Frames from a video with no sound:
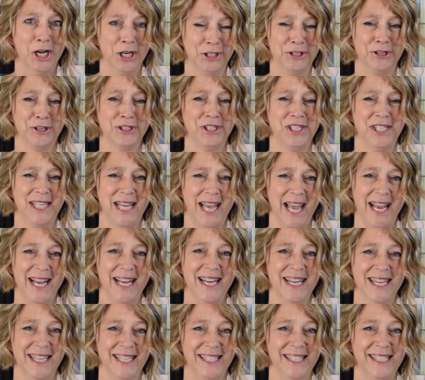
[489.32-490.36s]

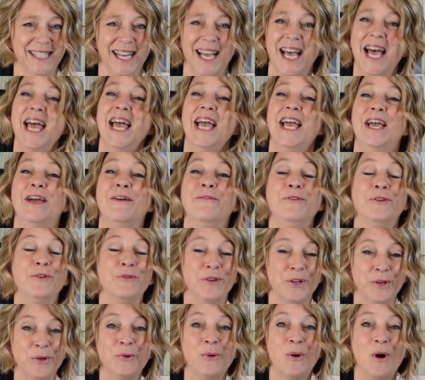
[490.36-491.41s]
understand. If you
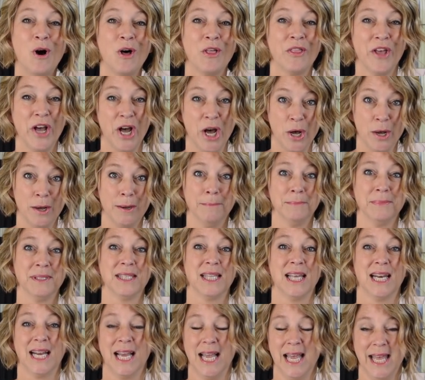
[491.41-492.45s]
knew all the
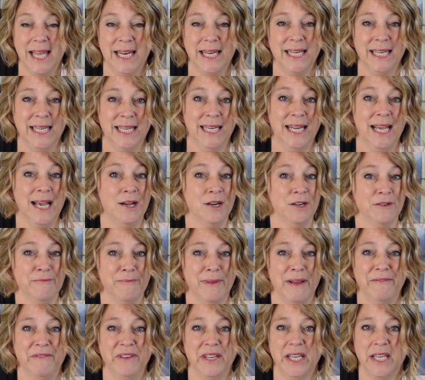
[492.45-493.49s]
that I edited out of
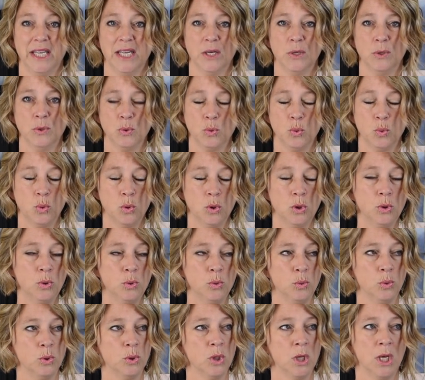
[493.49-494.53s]
my videos,
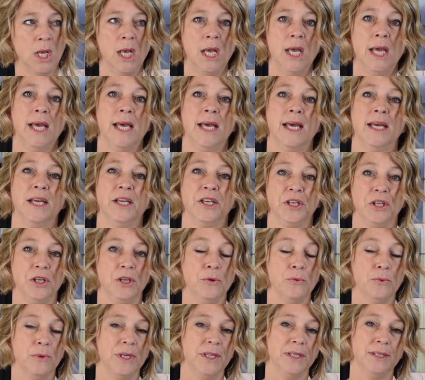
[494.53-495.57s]
whoo,
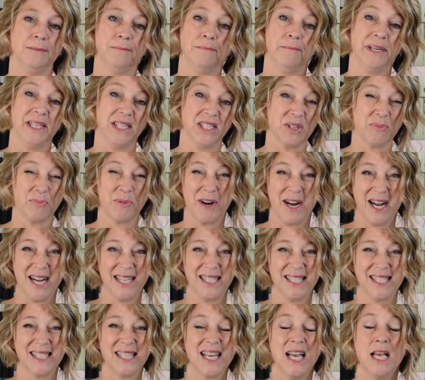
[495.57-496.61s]
you would be
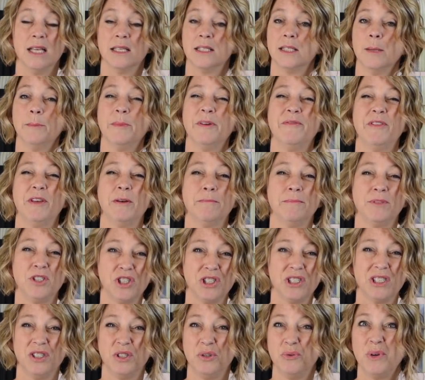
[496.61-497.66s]
surprised. Some of them
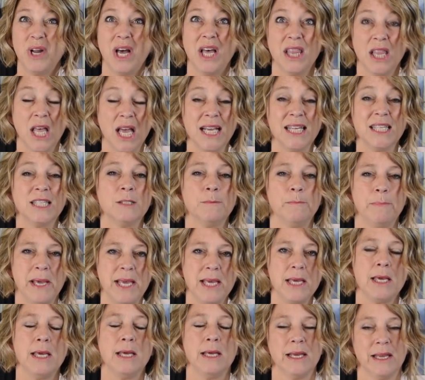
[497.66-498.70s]
just do not like
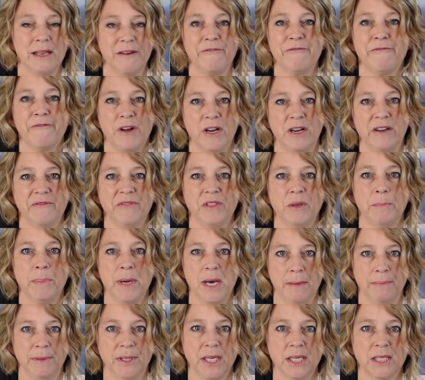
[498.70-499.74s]
speaking in front of the
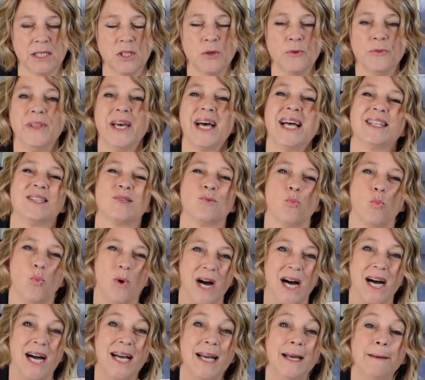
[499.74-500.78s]
public, so that's
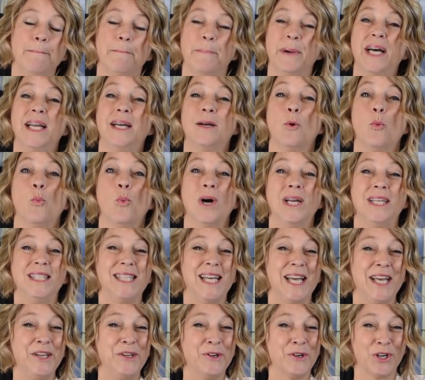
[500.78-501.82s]
why. But one
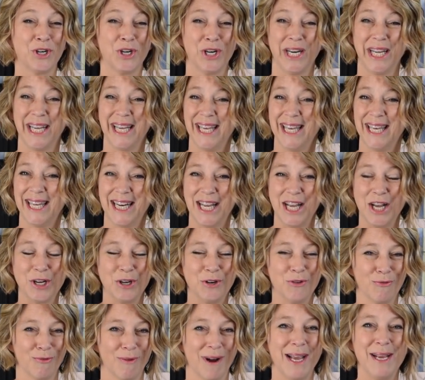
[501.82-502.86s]
day you're gonna get a
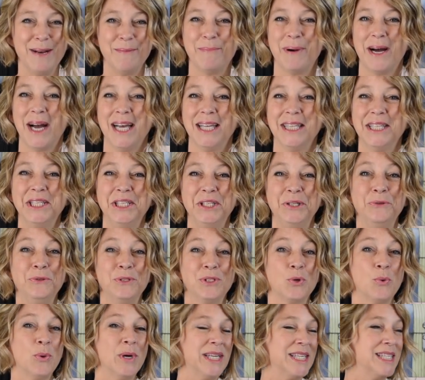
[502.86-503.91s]
great pilot who's
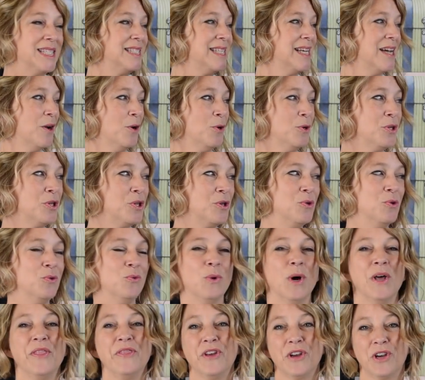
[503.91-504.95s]
going to tell
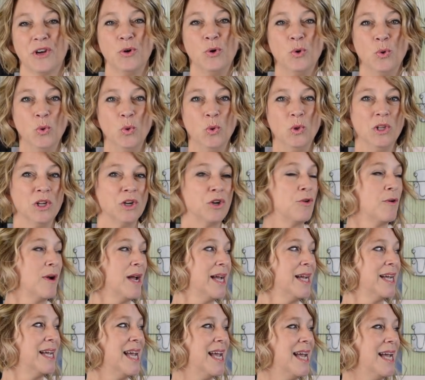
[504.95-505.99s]
you the cool
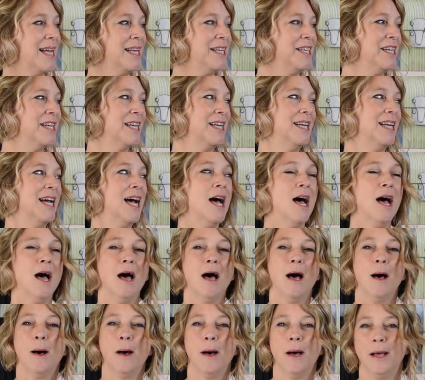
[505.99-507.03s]
Grand Canyon
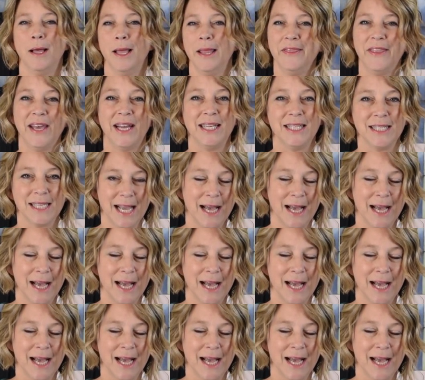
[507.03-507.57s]
that is